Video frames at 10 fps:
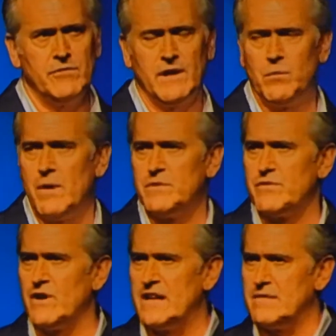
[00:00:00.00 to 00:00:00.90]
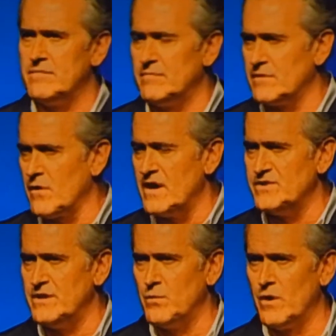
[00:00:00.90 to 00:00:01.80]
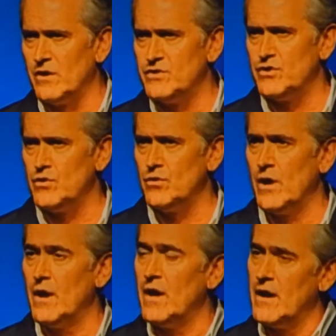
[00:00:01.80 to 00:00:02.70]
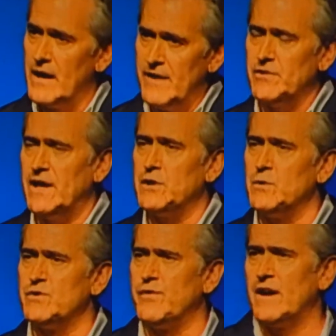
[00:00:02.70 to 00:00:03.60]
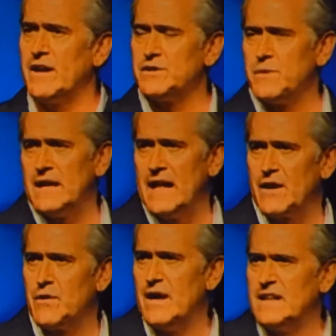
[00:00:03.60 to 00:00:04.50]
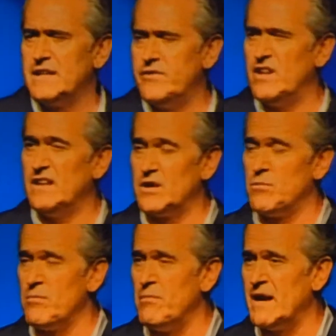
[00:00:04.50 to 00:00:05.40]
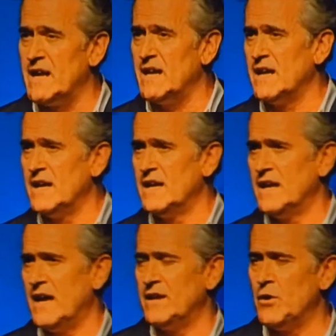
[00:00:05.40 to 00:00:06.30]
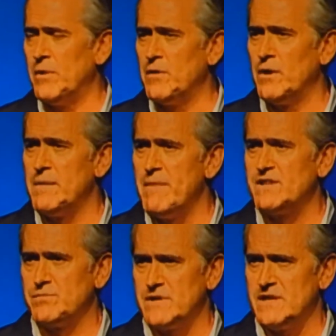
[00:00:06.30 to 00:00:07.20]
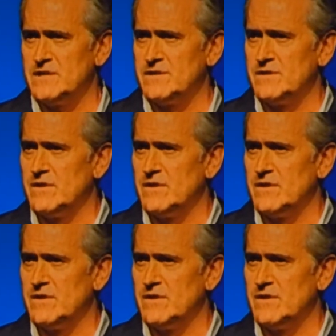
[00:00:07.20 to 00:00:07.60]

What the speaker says: Evil Dead 1 was a very crazy, weird shoot. Evil Dead 2 was fun because we had a lot of creativity, a little more money, and nobody really messed with us.